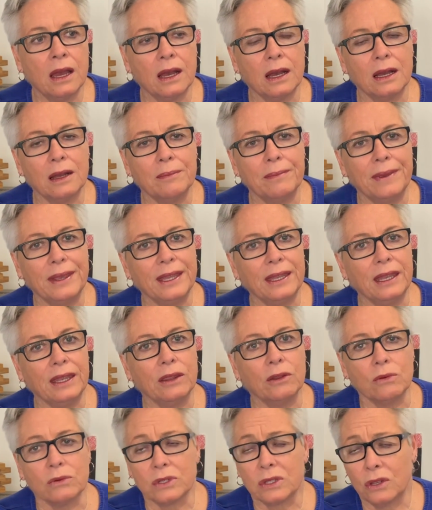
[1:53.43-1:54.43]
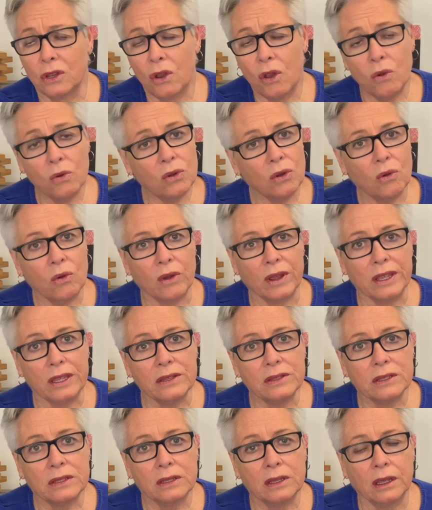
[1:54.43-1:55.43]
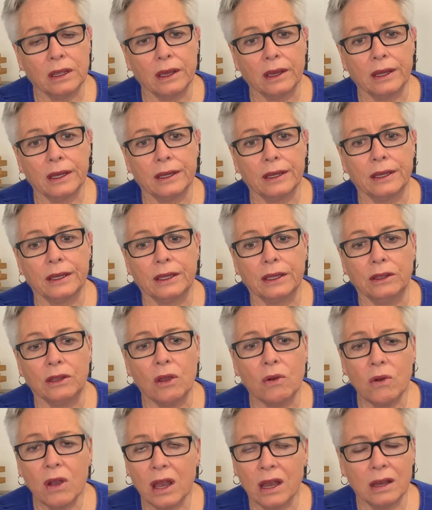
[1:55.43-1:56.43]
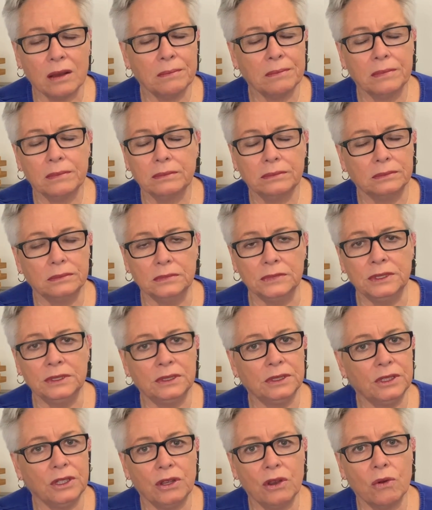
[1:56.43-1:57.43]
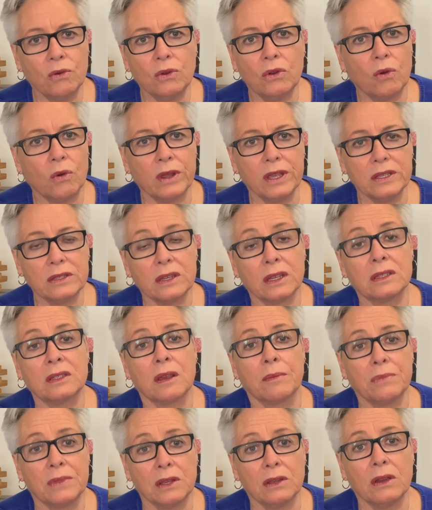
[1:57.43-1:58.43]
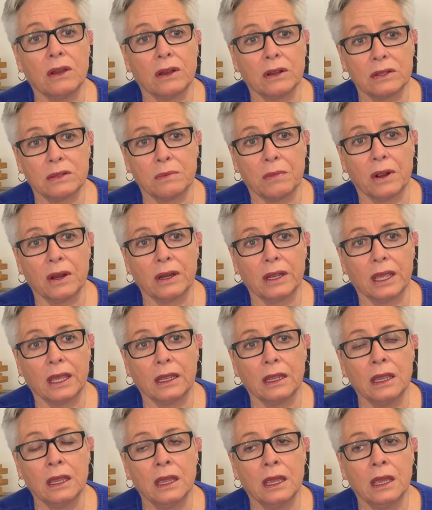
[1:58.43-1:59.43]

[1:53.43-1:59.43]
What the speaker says: There was no noise. No hum, no noise, except the dogs barking,